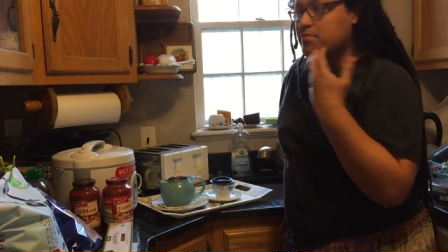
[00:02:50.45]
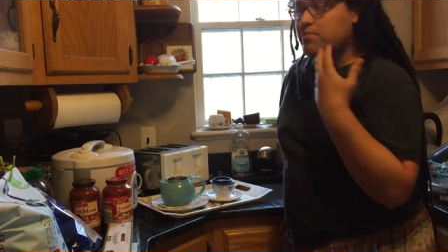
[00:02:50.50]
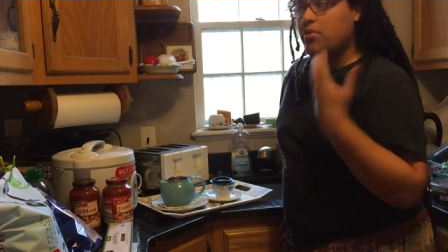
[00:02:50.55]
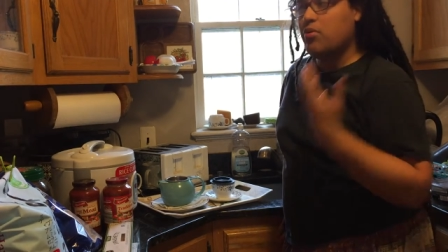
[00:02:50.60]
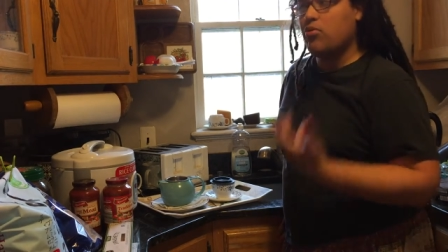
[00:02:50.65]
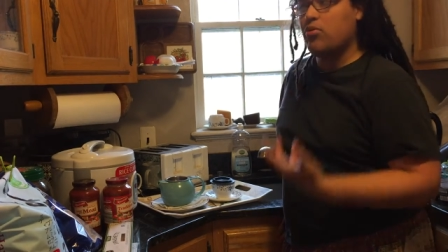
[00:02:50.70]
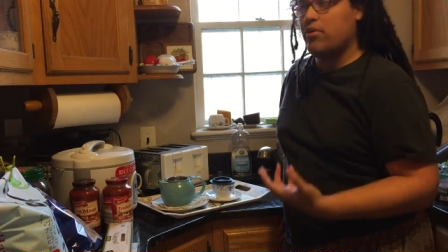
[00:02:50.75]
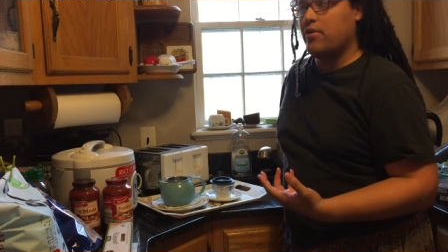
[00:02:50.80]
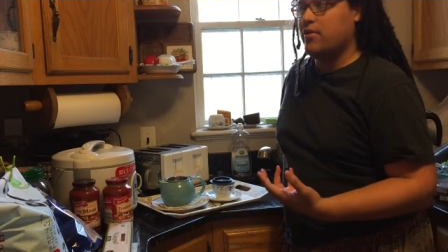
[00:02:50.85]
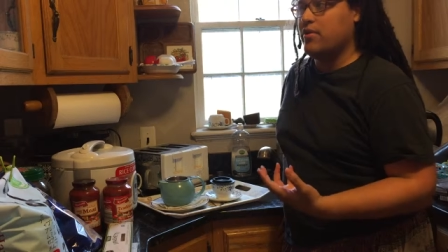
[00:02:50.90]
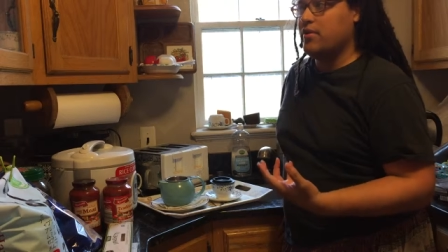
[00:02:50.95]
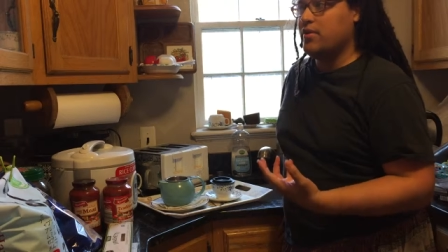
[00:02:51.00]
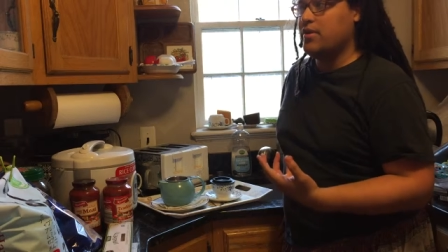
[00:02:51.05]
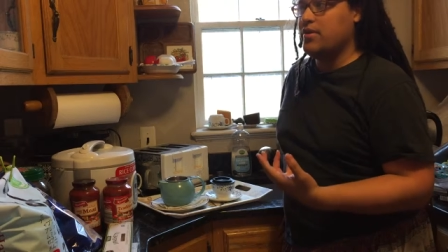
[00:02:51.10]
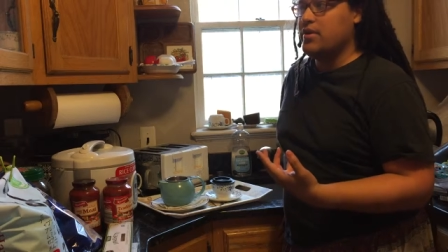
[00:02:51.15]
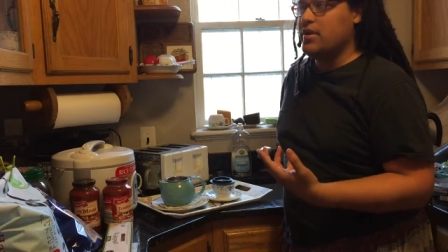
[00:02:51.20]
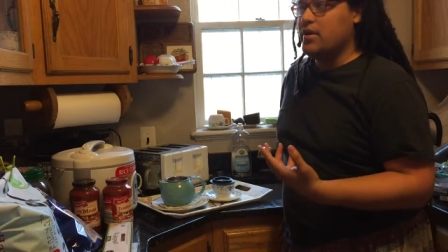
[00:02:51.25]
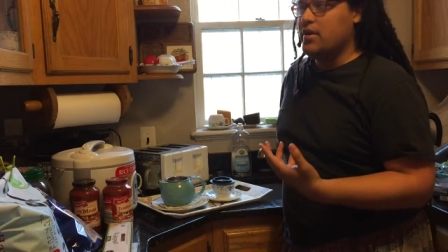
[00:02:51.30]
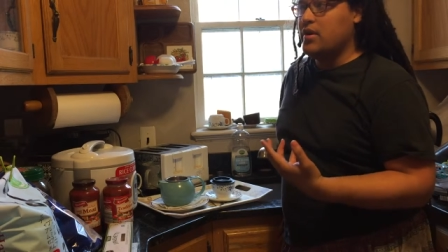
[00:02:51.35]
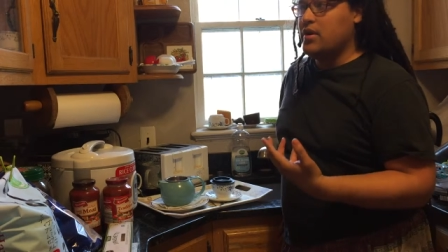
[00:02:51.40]
important,
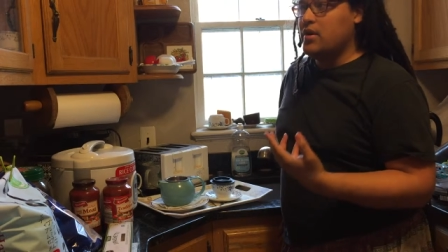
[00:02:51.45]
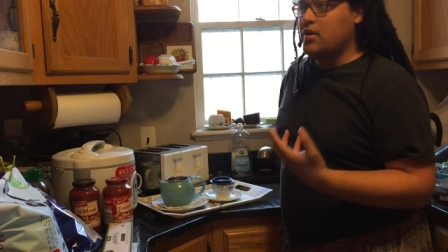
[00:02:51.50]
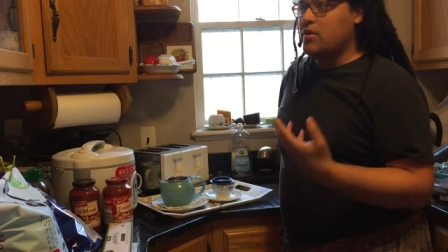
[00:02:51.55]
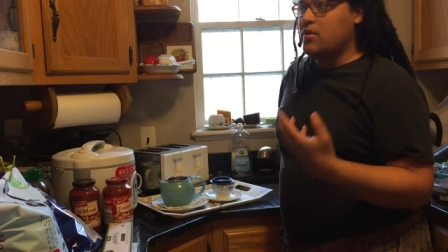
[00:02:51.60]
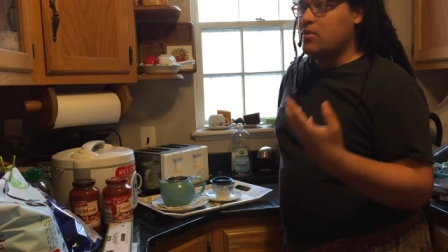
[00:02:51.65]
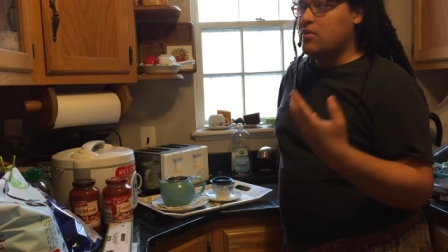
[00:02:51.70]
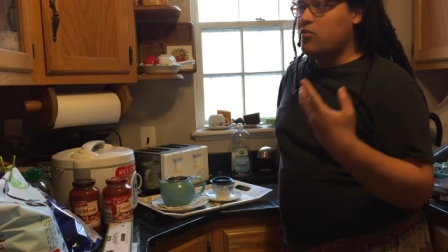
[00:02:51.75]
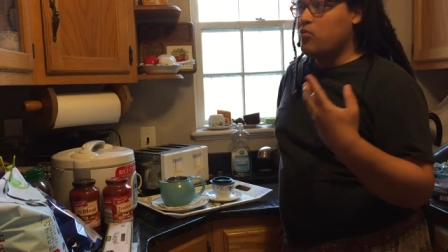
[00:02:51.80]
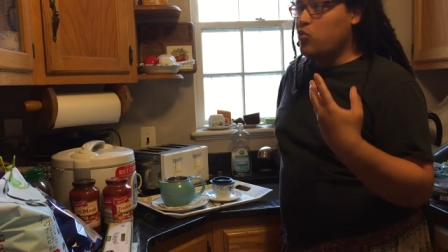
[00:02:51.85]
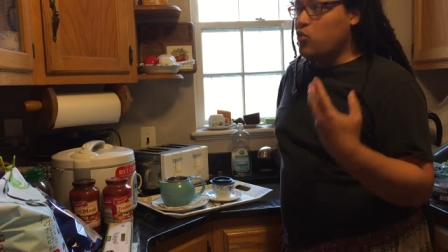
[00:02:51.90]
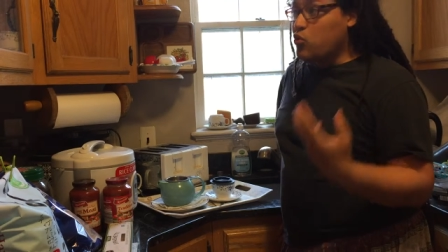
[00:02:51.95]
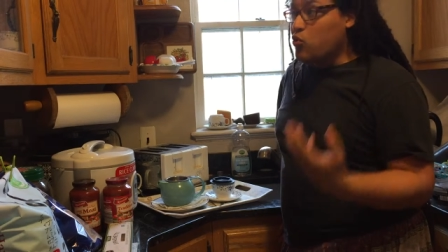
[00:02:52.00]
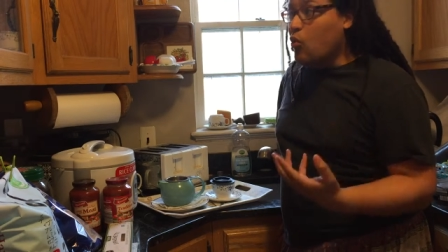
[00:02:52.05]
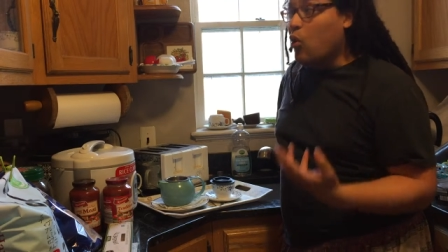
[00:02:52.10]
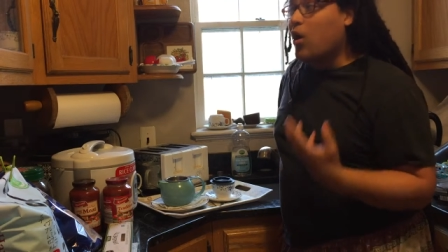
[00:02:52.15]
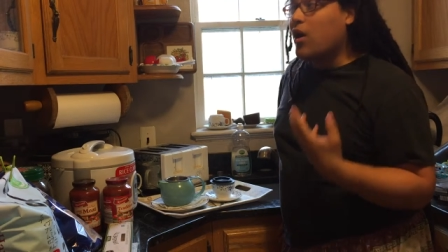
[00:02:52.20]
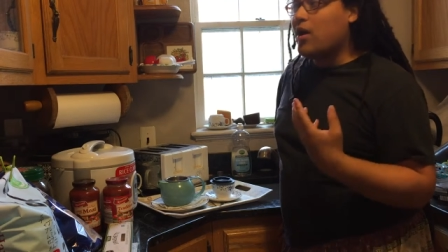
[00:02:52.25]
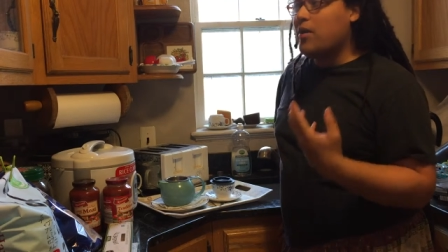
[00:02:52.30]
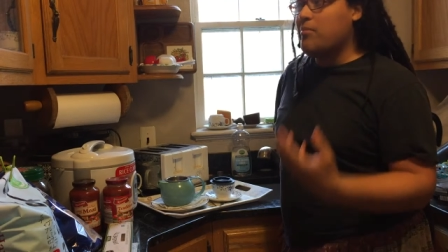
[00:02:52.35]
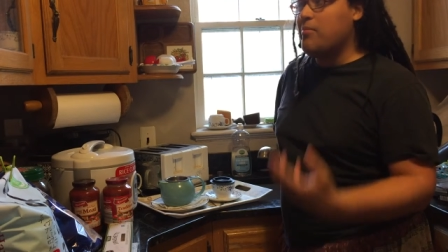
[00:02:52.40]
you
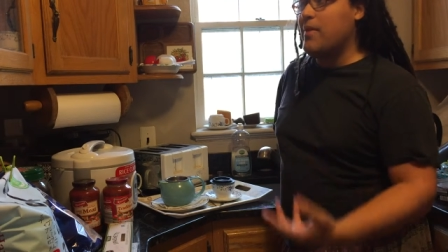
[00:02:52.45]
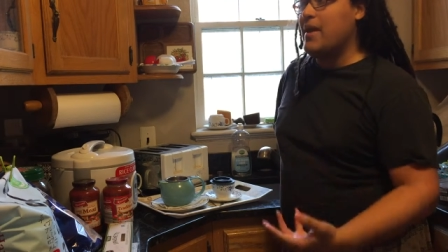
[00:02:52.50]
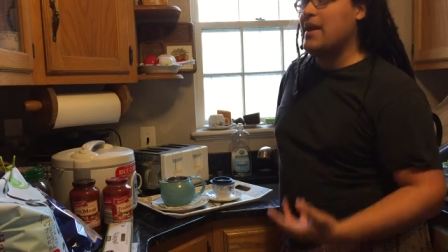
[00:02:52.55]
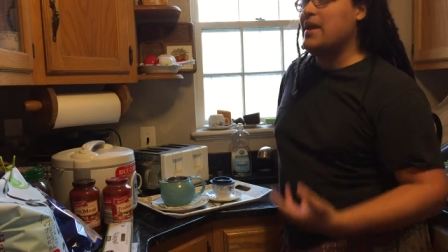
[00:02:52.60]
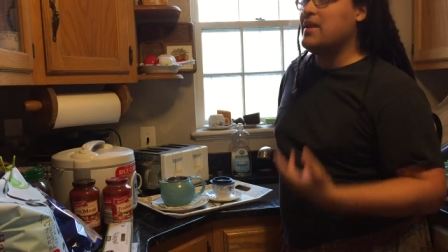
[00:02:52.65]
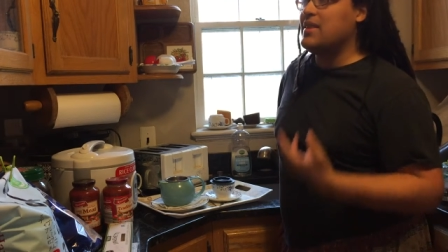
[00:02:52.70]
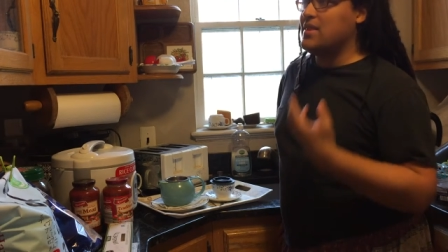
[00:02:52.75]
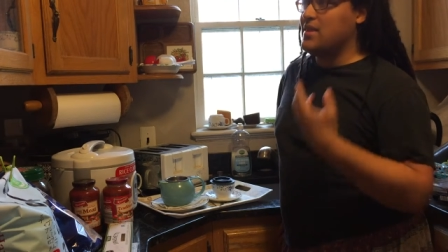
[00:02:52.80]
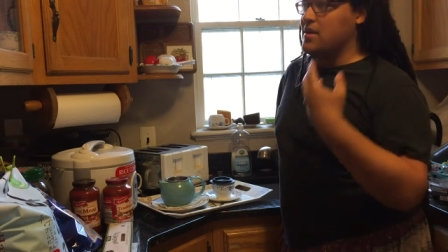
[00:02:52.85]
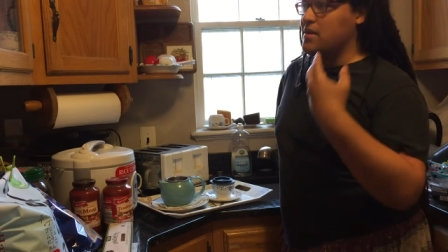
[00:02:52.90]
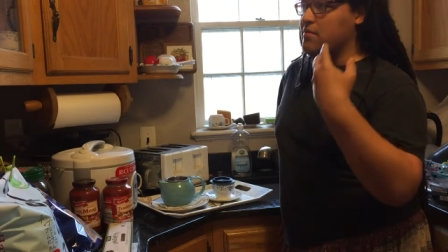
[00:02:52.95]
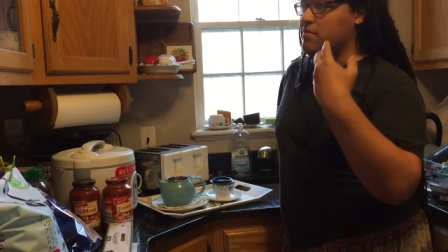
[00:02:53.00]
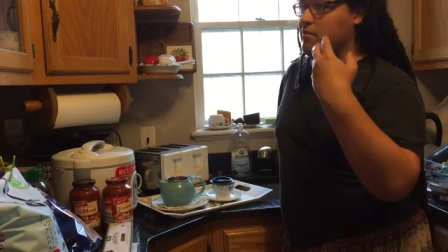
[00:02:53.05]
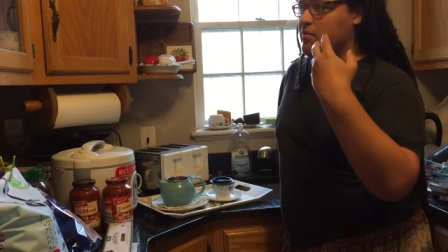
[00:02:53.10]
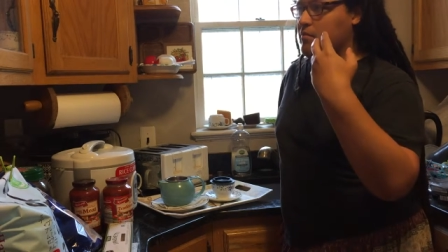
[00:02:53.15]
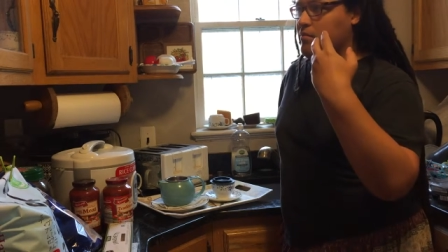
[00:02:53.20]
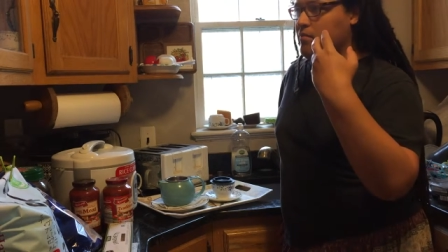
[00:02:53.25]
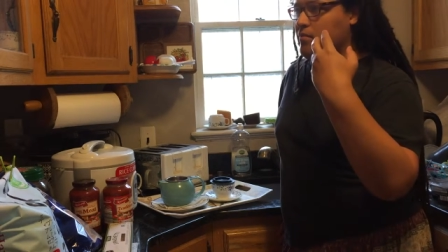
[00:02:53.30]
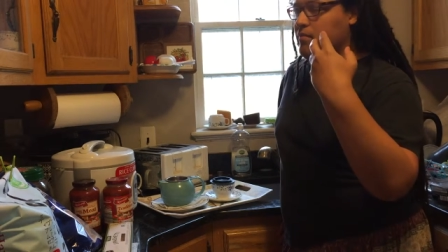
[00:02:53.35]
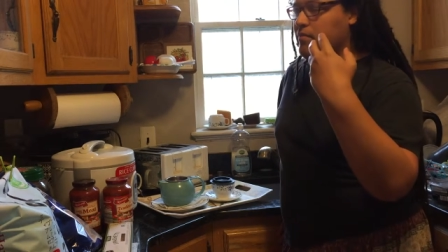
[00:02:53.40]
want to make
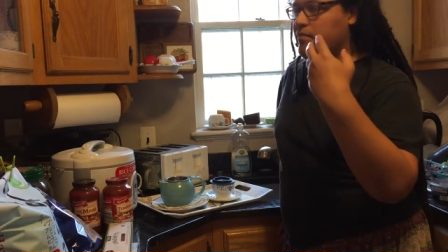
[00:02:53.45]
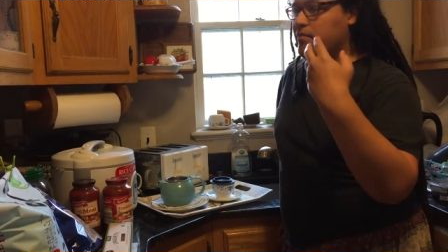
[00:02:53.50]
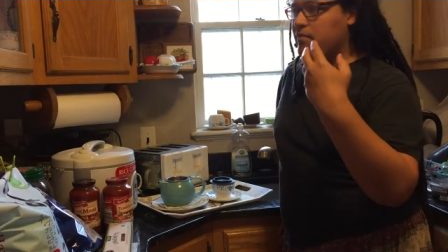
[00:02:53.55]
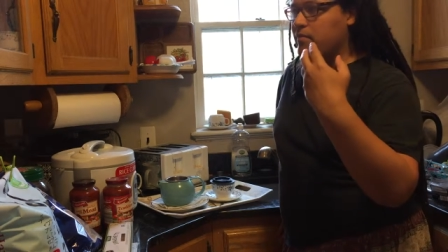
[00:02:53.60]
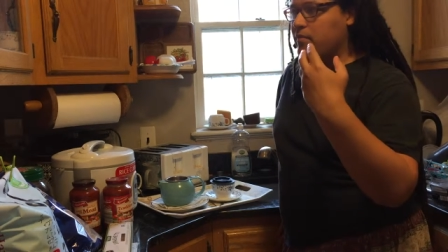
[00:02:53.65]
them